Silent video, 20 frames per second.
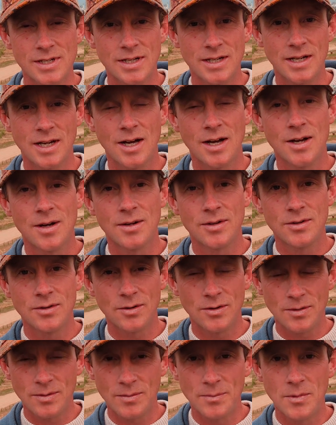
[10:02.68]
as I get,
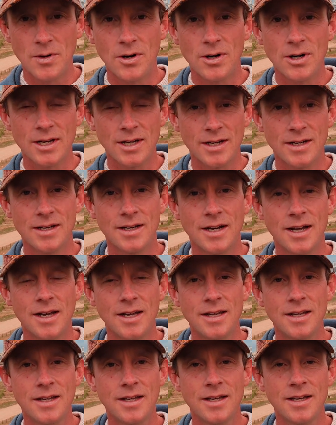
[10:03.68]
morning and
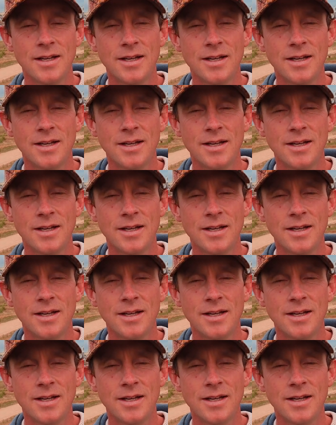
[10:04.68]
night,